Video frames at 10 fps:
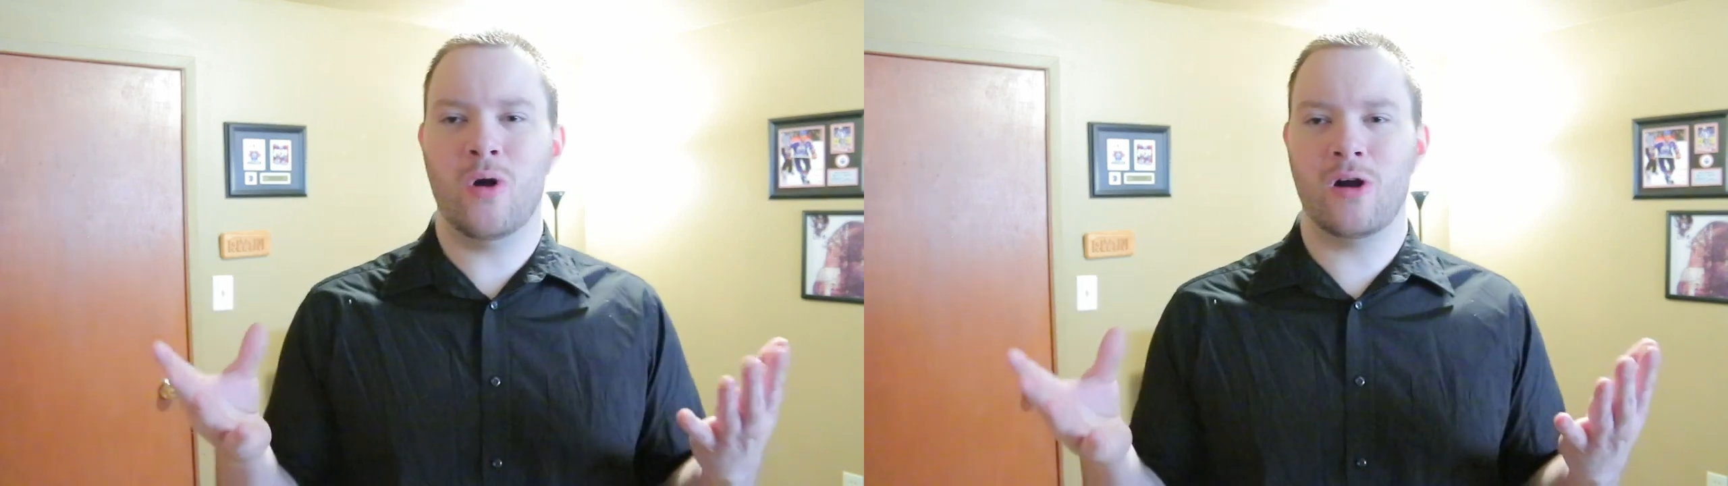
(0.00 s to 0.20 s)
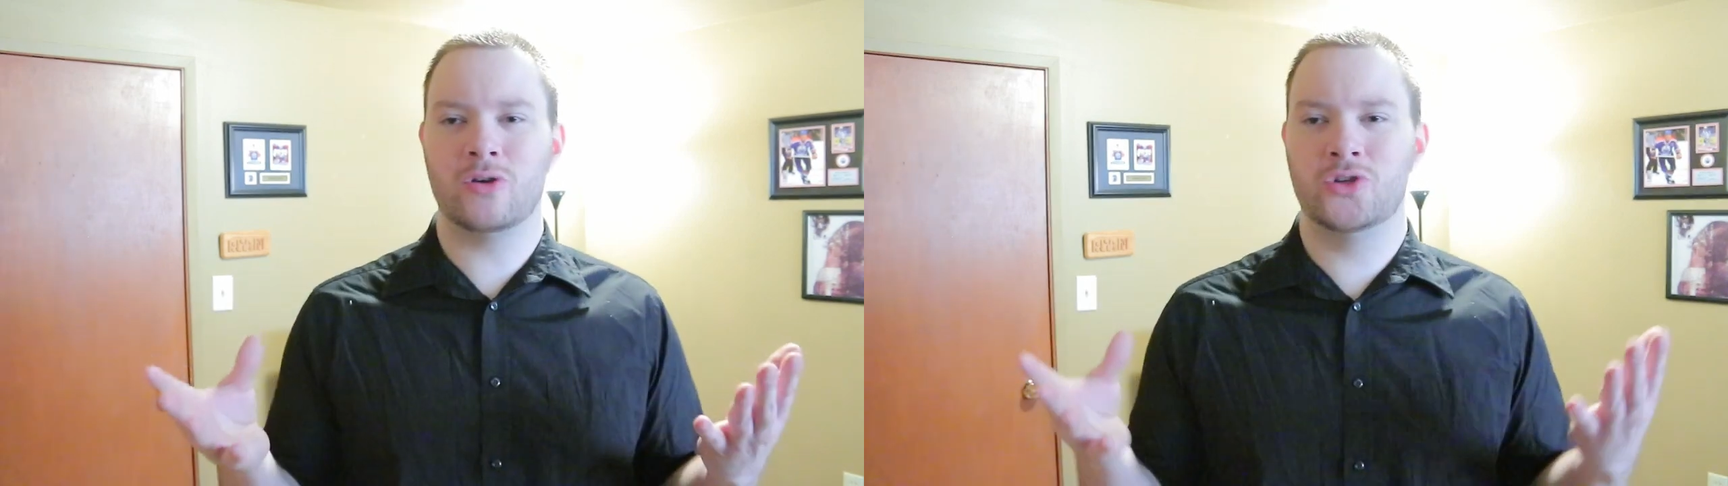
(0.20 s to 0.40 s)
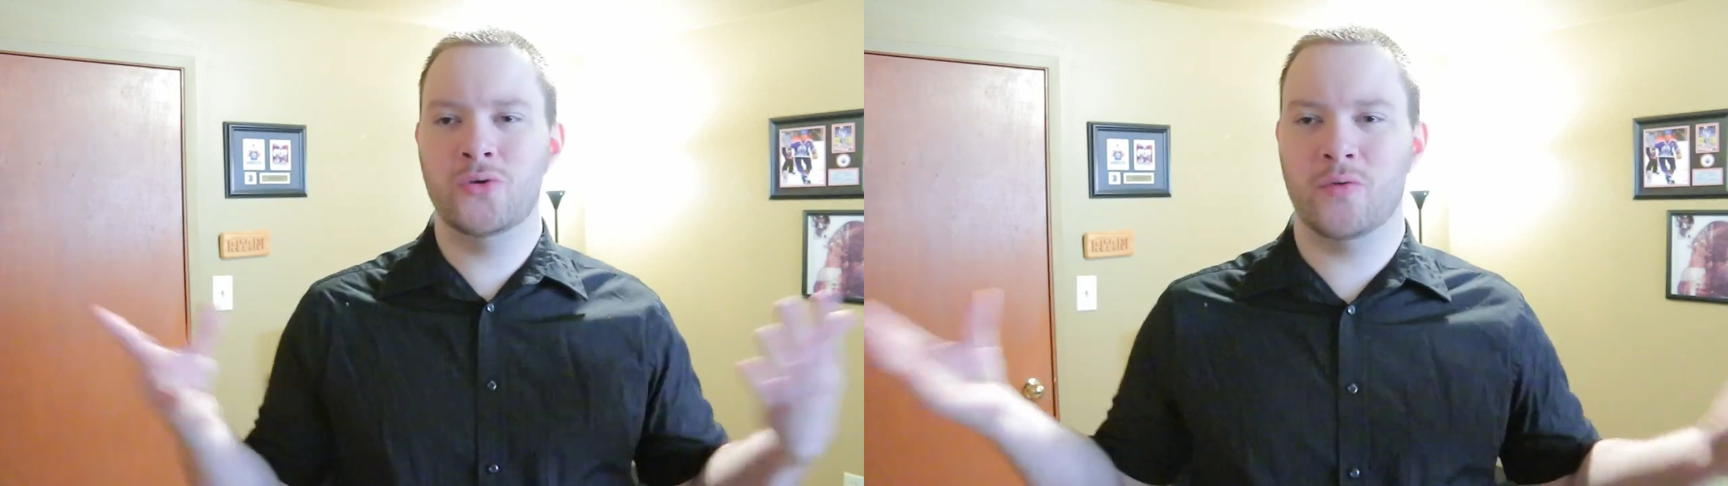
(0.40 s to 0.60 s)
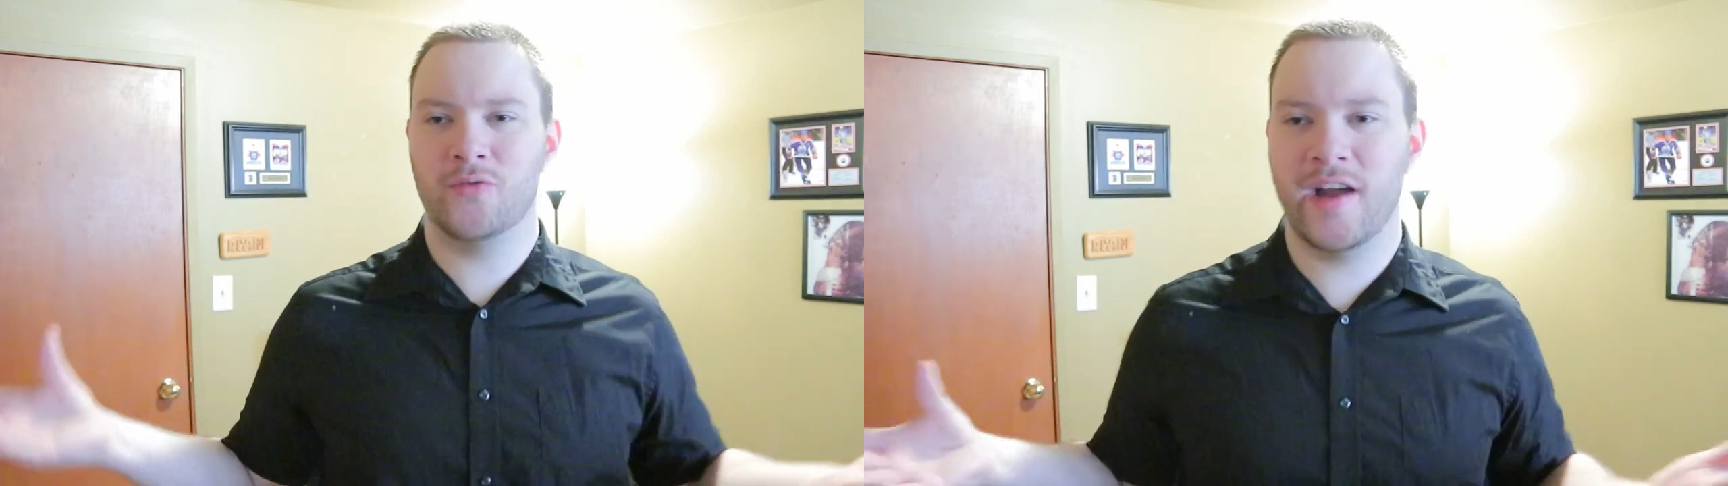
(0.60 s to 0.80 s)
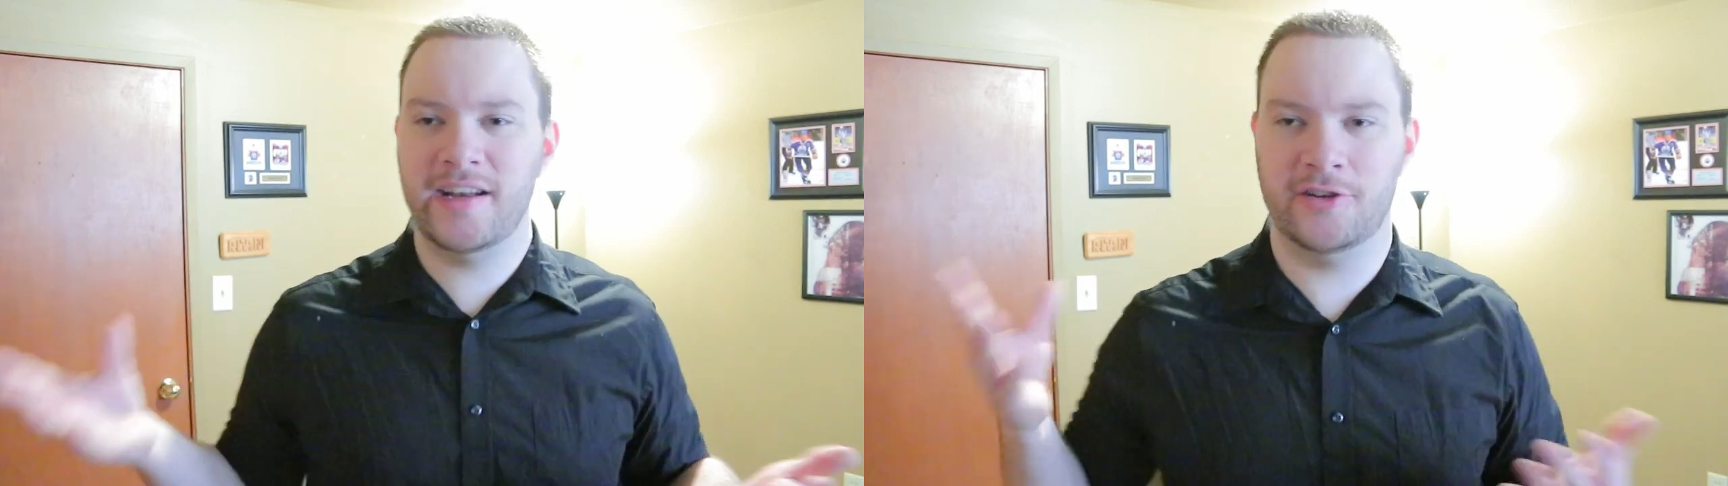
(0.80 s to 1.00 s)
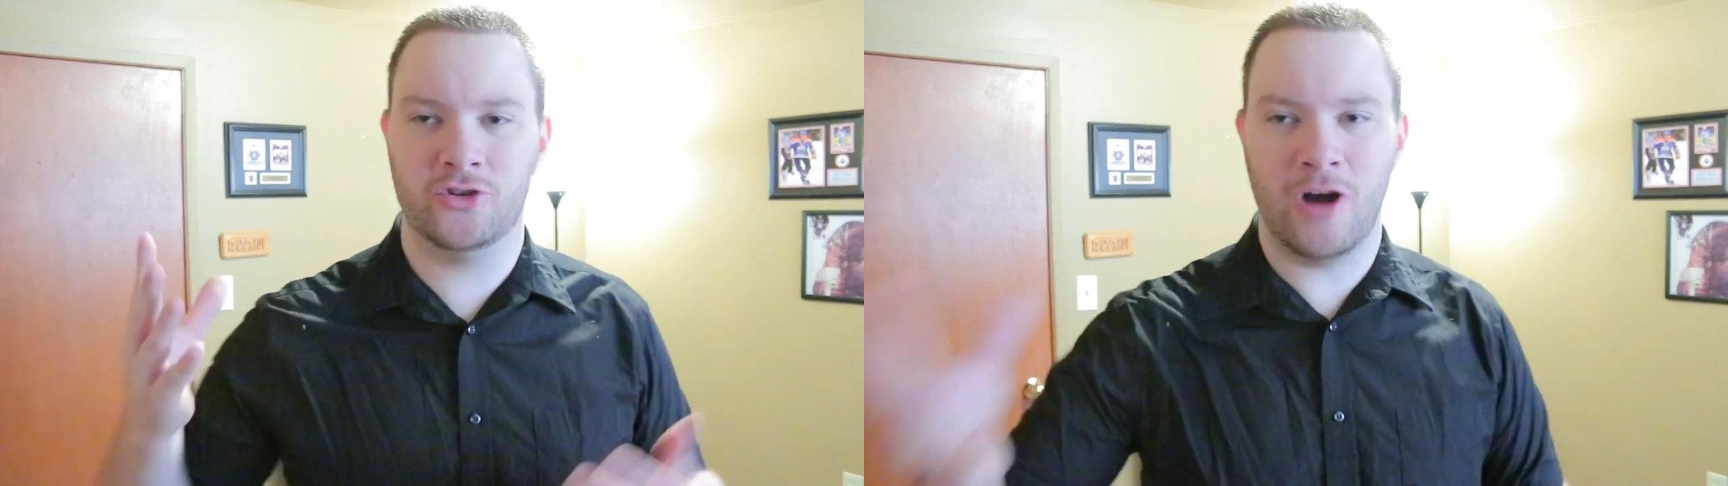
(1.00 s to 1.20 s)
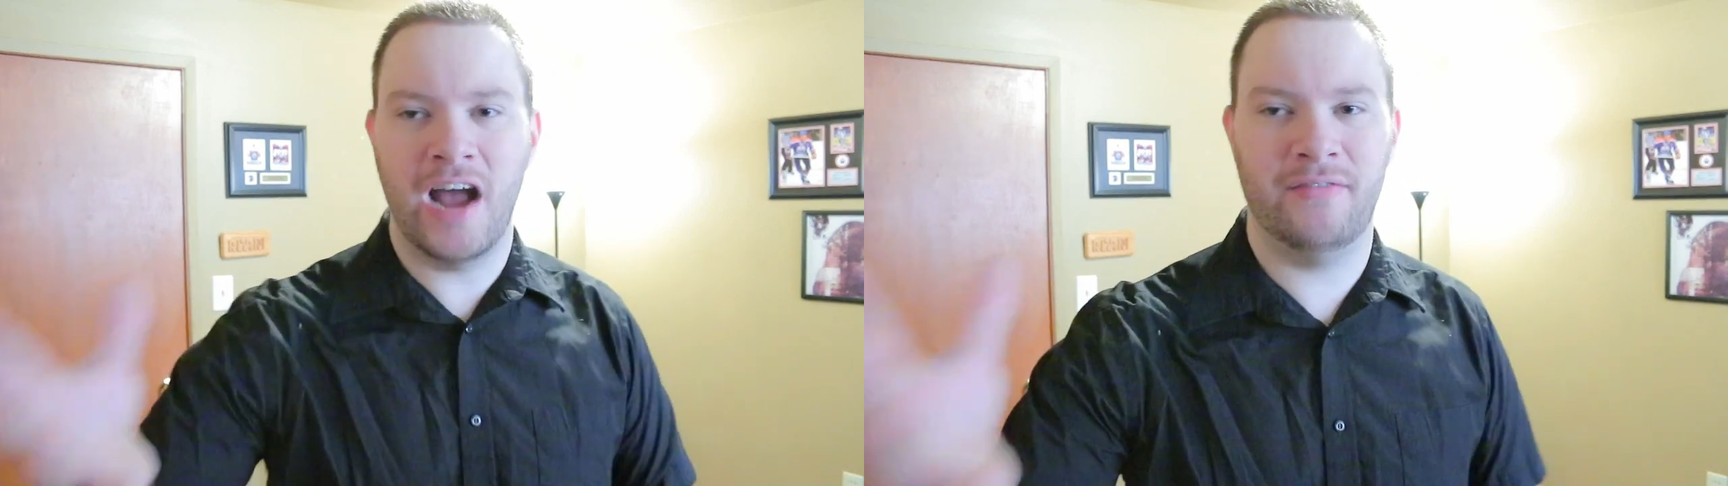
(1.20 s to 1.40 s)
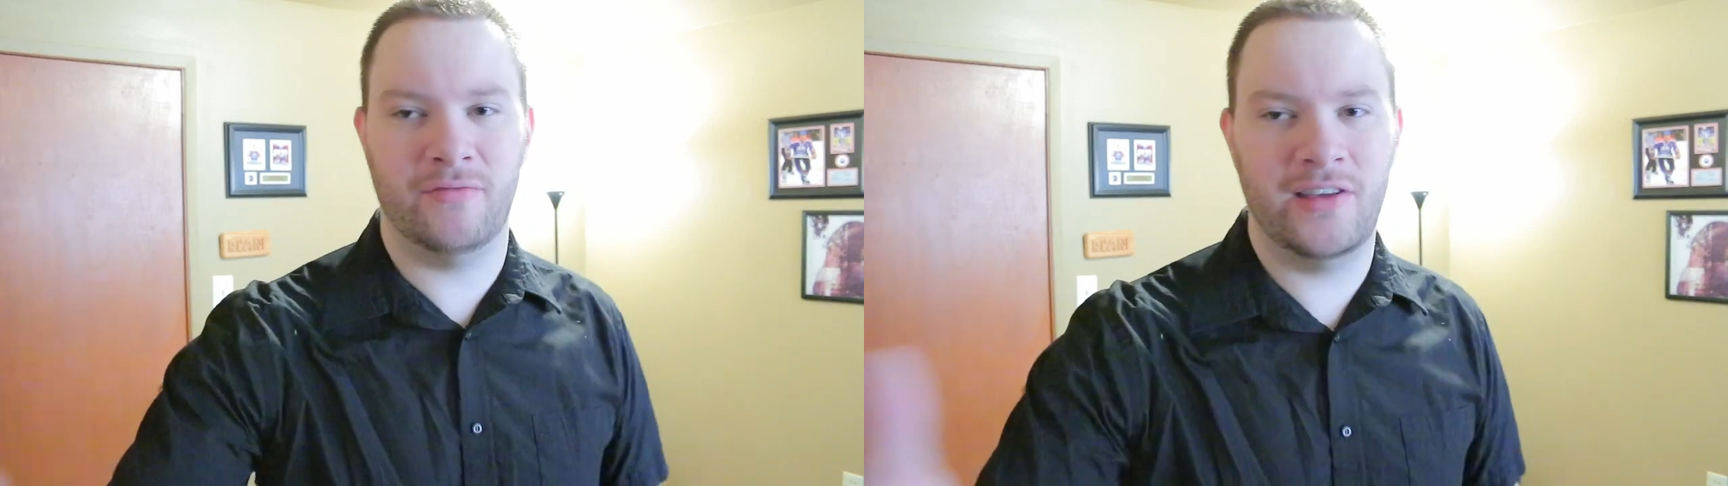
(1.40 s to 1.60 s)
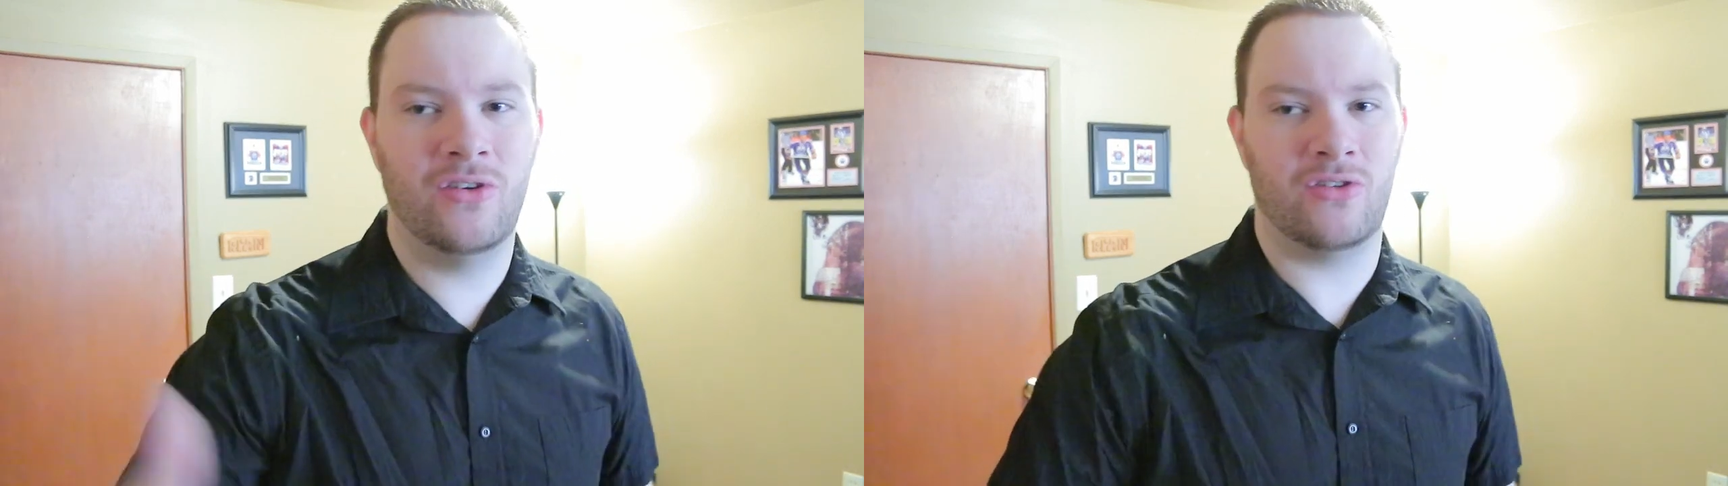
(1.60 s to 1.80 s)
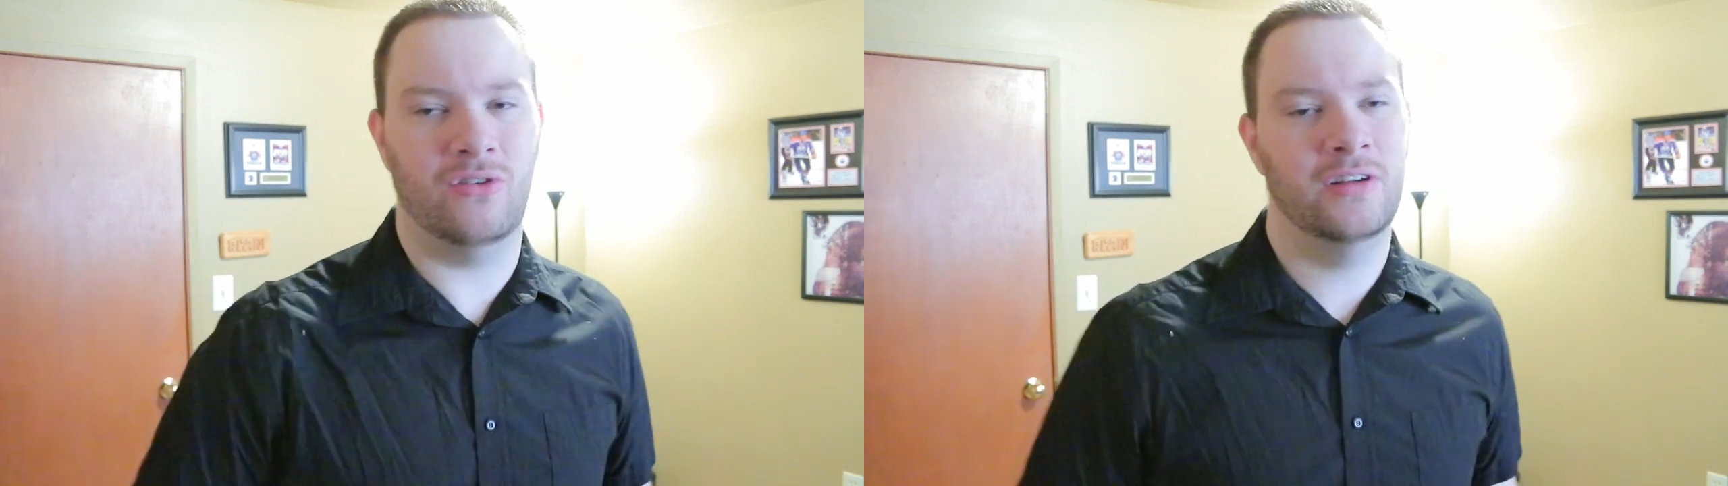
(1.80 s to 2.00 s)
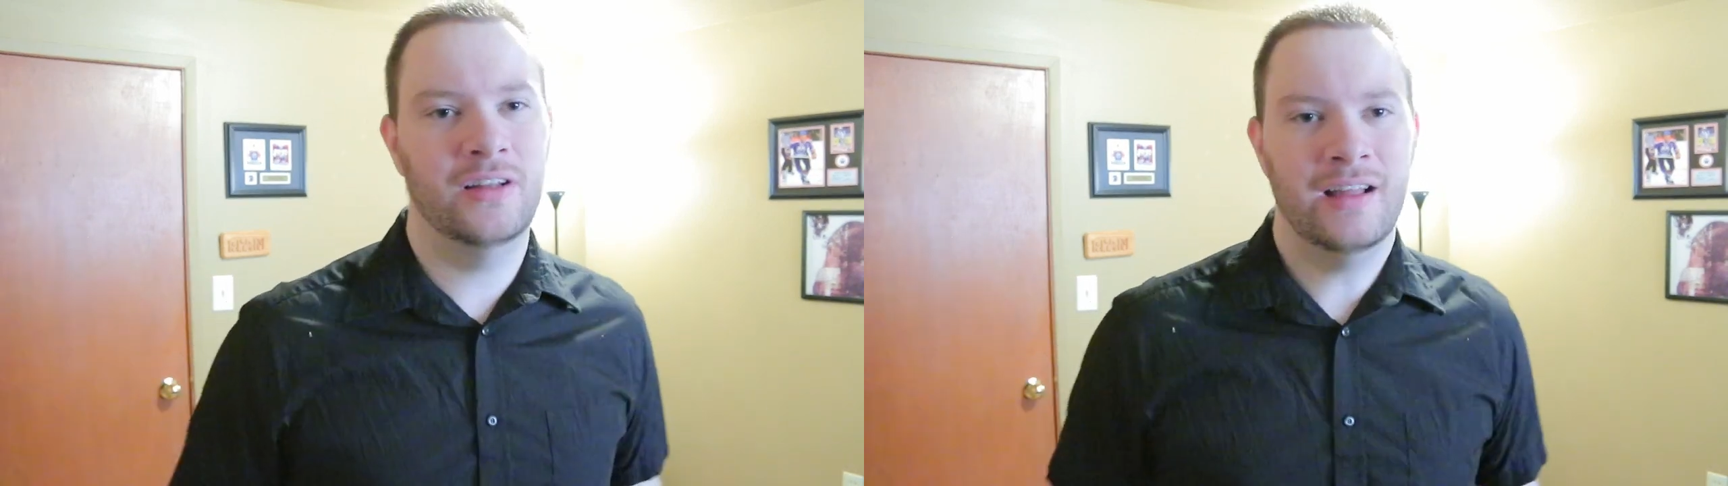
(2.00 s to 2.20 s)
are too afraid to drive a vehicle.